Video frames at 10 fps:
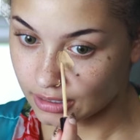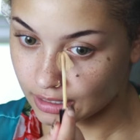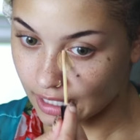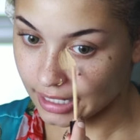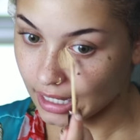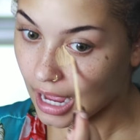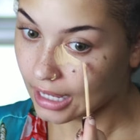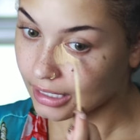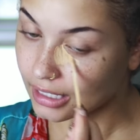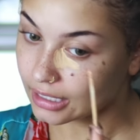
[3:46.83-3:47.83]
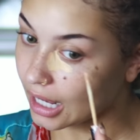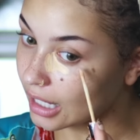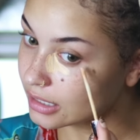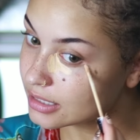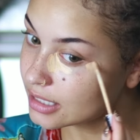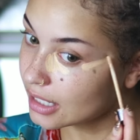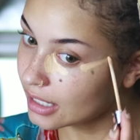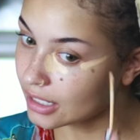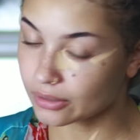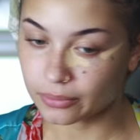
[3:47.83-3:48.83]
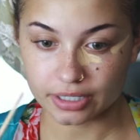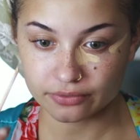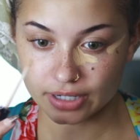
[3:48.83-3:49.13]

Like, I cannot stand when it